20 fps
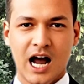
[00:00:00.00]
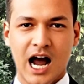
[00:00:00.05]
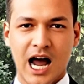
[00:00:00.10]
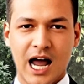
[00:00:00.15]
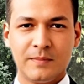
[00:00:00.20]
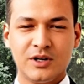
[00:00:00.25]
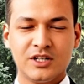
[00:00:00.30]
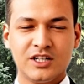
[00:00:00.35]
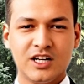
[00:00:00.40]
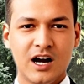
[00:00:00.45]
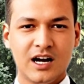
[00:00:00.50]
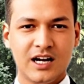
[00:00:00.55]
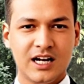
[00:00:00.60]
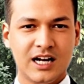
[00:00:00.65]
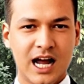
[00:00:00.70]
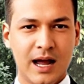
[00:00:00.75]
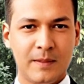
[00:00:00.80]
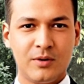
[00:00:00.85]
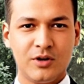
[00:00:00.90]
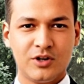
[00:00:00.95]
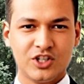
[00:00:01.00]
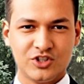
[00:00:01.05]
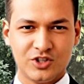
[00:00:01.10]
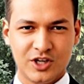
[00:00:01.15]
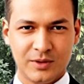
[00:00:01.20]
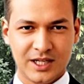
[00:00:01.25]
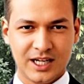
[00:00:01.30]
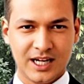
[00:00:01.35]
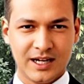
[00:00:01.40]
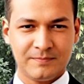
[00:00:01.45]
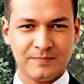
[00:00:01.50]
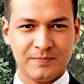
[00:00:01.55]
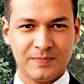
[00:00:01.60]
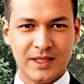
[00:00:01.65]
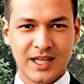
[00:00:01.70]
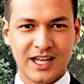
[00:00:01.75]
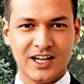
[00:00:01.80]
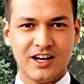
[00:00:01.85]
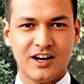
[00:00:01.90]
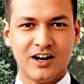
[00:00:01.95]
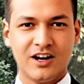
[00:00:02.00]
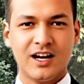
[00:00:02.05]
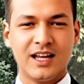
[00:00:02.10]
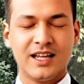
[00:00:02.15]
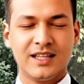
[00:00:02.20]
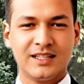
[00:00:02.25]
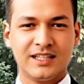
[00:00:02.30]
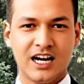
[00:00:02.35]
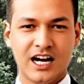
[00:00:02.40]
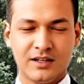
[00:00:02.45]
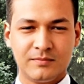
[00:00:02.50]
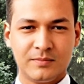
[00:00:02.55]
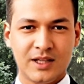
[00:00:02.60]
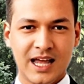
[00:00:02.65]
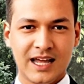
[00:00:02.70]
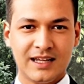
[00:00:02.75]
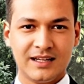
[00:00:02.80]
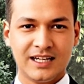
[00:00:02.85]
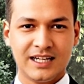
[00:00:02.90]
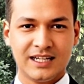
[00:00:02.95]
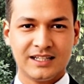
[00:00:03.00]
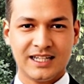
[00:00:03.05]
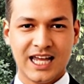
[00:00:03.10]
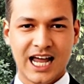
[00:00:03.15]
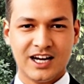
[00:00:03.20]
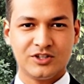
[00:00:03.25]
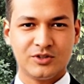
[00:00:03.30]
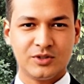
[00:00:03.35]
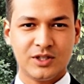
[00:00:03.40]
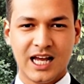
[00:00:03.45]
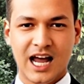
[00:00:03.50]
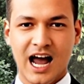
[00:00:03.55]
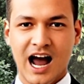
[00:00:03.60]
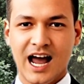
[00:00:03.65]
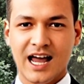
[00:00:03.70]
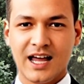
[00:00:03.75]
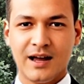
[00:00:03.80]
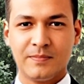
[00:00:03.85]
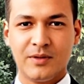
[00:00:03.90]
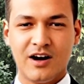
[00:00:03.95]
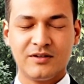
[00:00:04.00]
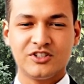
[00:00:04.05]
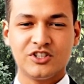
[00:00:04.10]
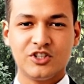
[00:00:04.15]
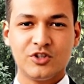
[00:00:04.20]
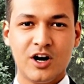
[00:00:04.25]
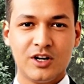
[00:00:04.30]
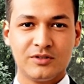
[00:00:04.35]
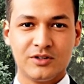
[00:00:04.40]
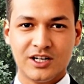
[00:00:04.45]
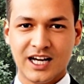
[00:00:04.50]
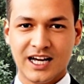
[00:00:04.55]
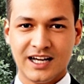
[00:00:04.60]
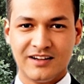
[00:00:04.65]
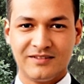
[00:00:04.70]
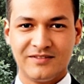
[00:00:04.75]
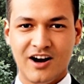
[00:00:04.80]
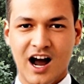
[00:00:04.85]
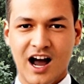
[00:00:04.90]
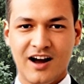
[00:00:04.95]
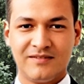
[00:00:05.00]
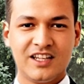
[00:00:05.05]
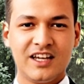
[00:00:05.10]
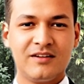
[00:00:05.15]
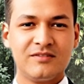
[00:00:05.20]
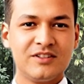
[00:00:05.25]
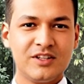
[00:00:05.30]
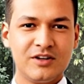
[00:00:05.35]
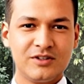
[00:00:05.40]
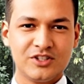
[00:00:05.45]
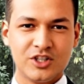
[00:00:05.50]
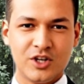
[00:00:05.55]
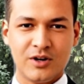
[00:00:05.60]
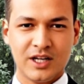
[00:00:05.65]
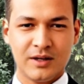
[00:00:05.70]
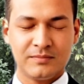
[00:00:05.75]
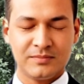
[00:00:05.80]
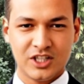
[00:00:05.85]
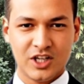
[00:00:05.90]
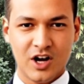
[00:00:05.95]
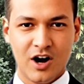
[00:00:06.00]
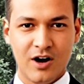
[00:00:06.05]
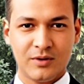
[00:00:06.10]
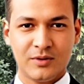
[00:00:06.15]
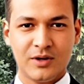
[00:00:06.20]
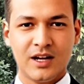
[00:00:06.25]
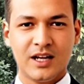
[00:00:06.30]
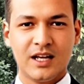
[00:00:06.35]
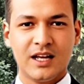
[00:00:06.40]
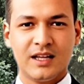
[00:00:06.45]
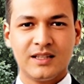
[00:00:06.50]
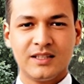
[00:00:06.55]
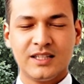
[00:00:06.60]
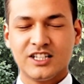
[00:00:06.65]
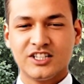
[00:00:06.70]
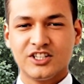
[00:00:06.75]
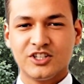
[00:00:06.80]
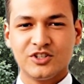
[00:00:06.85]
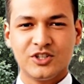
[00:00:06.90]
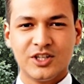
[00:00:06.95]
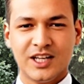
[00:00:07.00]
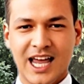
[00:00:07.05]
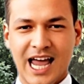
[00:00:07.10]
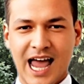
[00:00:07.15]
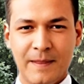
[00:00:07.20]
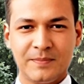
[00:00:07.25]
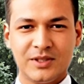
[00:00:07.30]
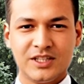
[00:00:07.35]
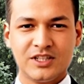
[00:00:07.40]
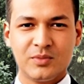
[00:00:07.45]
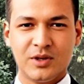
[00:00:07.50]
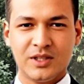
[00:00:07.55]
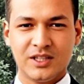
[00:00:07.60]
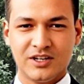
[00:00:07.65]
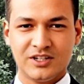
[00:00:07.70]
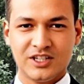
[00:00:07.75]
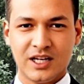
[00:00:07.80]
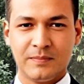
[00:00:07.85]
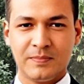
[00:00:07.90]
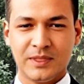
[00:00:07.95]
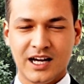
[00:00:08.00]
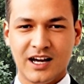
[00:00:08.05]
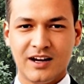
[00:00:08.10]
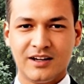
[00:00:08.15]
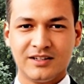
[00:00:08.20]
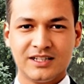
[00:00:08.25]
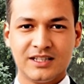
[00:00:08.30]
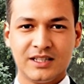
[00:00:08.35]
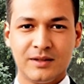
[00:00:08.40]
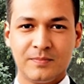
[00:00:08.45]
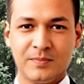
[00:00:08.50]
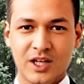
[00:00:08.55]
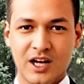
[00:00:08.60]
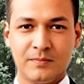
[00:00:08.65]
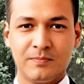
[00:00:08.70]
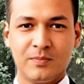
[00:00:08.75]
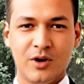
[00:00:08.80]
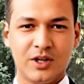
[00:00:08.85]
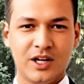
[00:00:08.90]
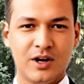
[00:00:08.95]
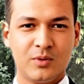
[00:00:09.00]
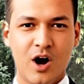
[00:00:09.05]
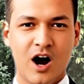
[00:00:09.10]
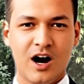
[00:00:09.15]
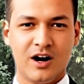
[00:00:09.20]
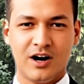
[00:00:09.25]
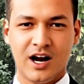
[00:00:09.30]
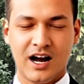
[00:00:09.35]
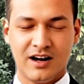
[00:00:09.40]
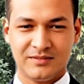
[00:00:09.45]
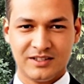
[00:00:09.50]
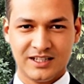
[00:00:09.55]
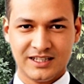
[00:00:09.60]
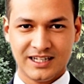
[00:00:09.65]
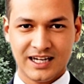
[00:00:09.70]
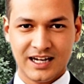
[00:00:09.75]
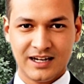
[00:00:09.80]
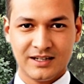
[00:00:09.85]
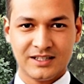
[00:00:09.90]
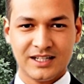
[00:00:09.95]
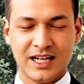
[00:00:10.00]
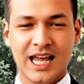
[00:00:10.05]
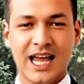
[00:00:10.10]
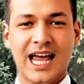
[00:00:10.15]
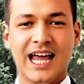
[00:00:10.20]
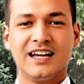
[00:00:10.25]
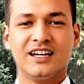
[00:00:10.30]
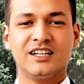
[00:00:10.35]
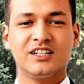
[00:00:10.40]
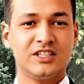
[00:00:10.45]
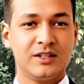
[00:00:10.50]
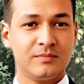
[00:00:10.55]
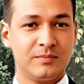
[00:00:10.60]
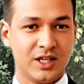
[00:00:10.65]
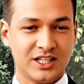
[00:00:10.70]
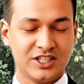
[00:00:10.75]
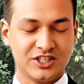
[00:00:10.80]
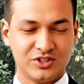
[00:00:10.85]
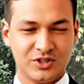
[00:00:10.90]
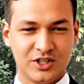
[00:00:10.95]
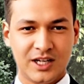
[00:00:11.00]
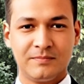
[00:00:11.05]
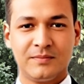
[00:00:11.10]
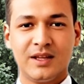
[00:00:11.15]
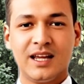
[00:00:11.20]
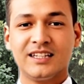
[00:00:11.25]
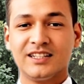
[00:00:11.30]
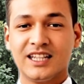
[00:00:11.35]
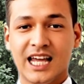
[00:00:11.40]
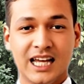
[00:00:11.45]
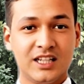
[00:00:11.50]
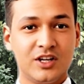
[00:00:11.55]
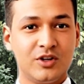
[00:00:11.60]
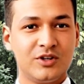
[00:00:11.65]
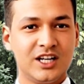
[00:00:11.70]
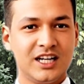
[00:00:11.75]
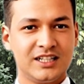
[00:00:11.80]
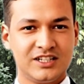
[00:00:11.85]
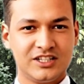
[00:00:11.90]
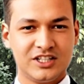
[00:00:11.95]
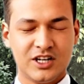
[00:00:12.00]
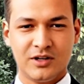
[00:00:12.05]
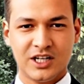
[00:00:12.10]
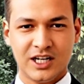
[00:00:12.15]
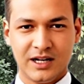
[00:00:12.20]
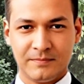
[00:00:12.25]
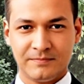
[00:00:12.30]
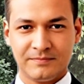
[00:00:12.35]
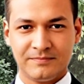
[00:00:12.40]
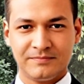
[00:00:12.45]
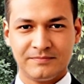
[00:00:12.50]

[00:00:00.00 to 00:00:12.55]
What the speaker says: Hypertonic hyponatremia. Here, the osmolality is actually high above 295, even though sodium's low. This usually happens when there's something else in the blood pulling water out of the cells and into the bloodstream, diluting the sodium.